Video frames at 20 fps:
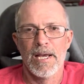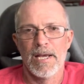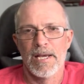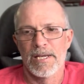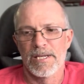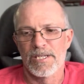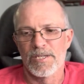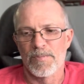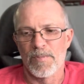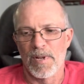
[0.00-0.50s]

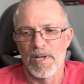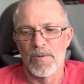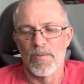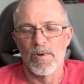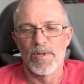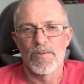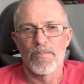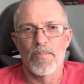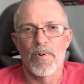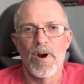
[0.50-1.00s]
Explained
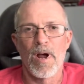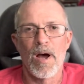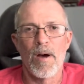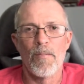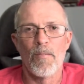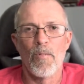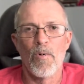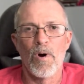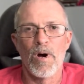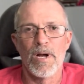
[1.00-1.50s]
what the
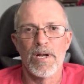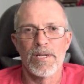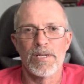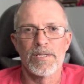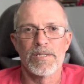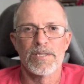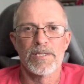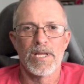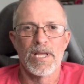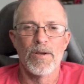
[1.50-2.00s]
problem
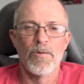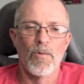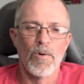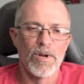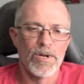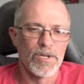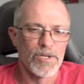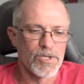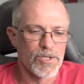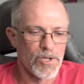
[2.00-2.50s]
was. He
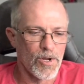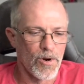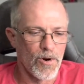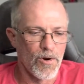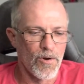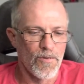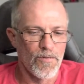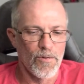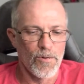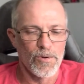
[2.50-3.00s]
wanted to start
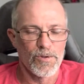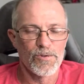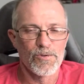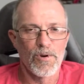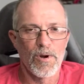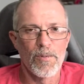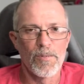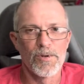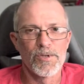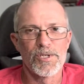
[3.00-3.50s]
over with
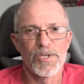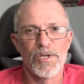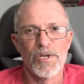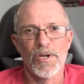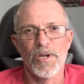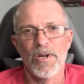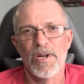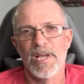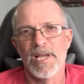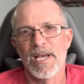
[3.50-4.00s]

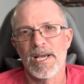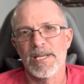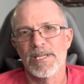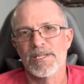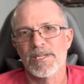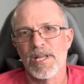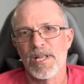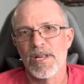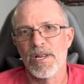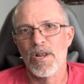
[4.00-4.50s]
troubleshooting. I
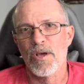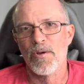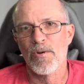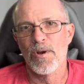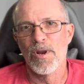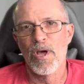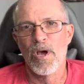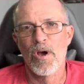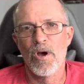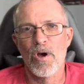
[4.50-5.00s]
said,
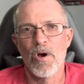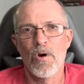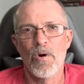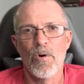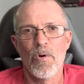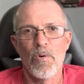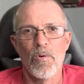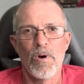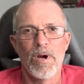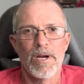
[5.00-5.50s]

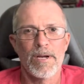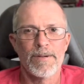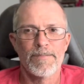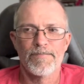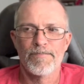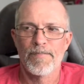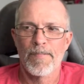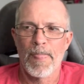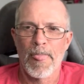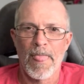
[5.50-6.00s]
no.
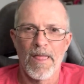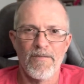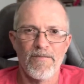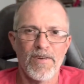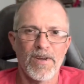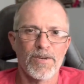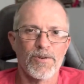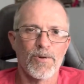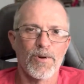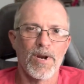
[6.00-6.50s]

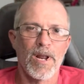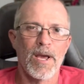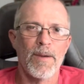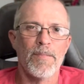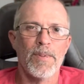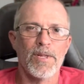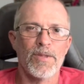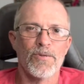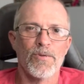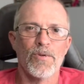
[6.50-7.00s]
Victor and I have
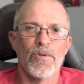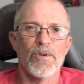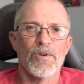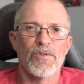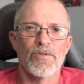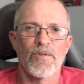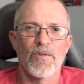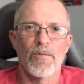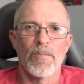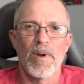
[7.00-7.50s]
been through this
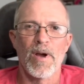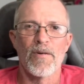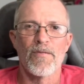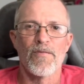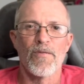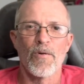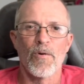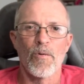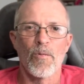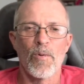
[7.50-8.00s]
for about
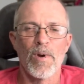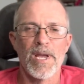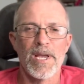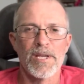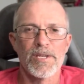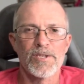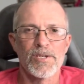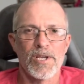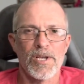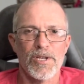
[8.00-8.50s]
4
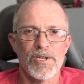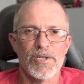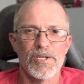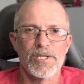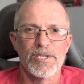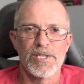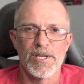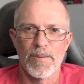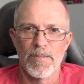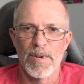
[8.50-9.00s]
weeks. Can you
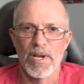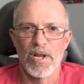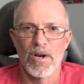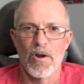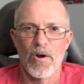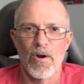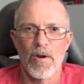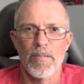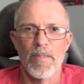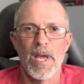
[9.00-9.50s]
just send me an
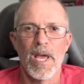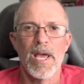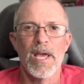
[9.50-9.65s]
RMA